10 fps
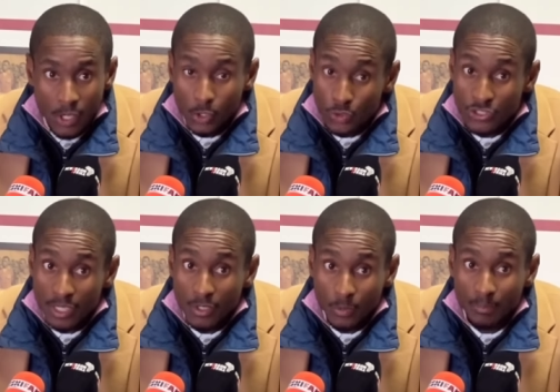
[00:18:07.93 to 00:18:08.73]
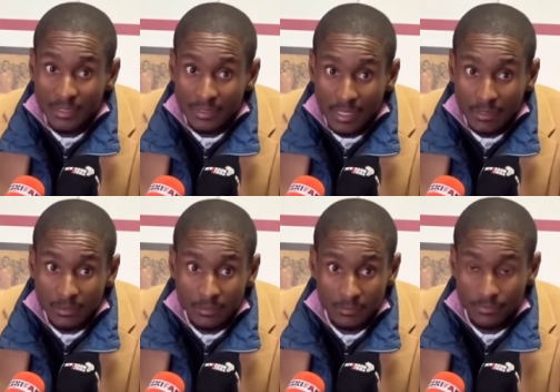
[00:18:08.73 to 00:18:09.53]
you see a lot being
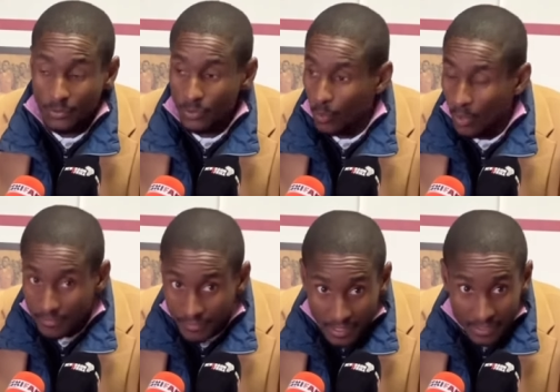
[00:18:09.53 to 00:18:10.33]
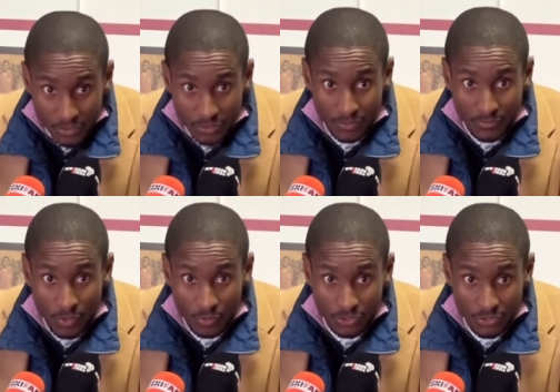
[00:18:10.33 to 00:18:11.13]
done for the qualifications of
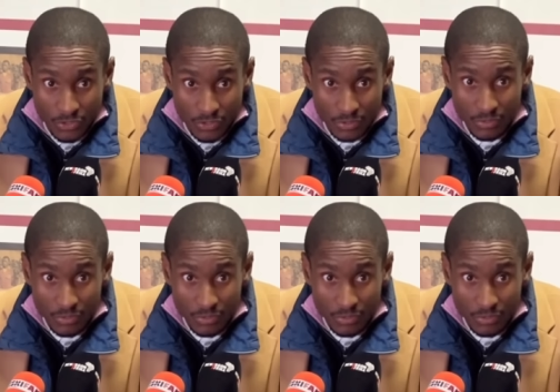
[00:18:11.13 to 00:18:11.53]
coaches